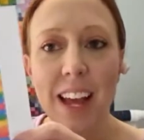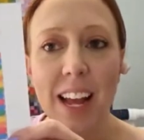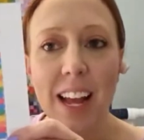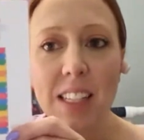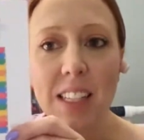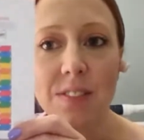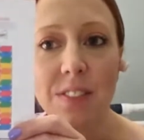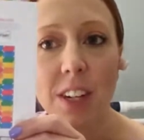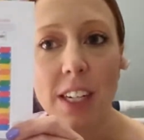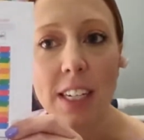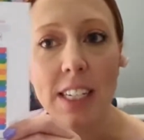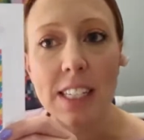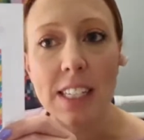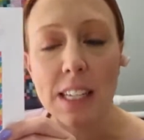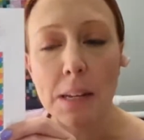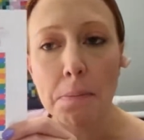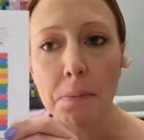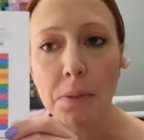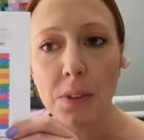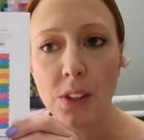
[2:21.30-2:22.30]
It's very
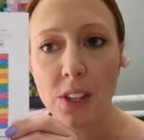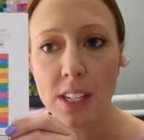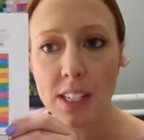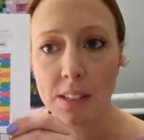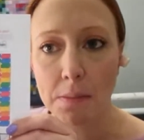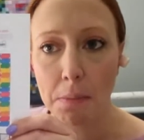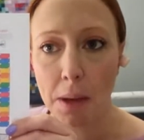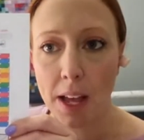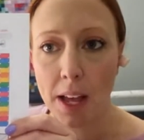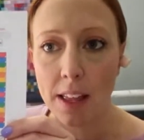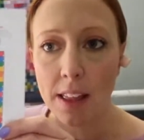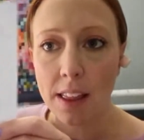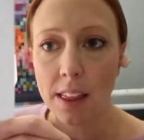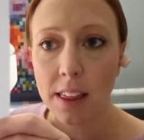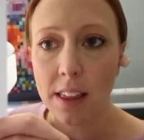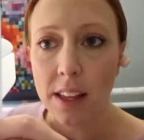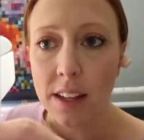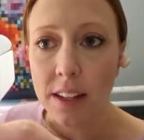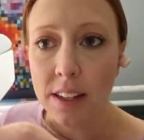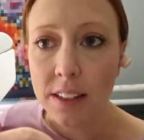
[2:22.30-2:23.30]
simple this month.
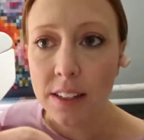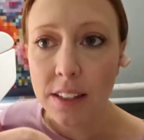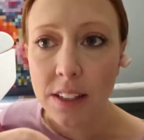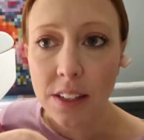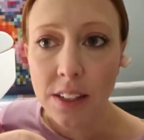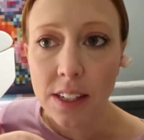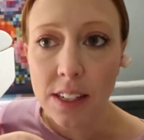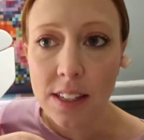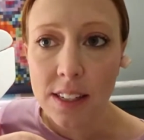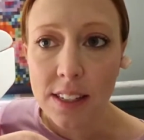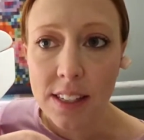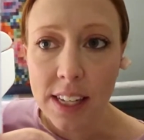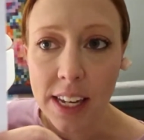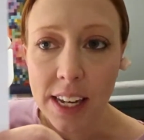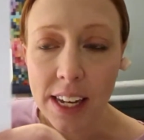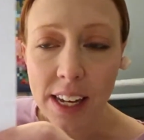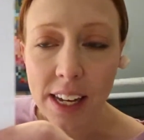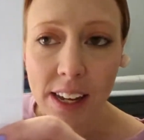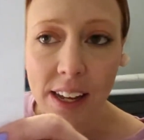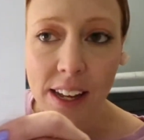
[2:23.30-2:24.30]
You can
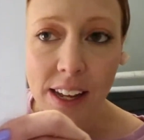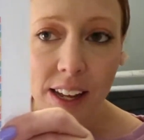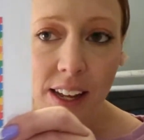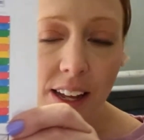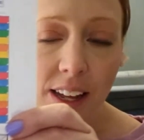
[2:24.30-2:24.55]
see.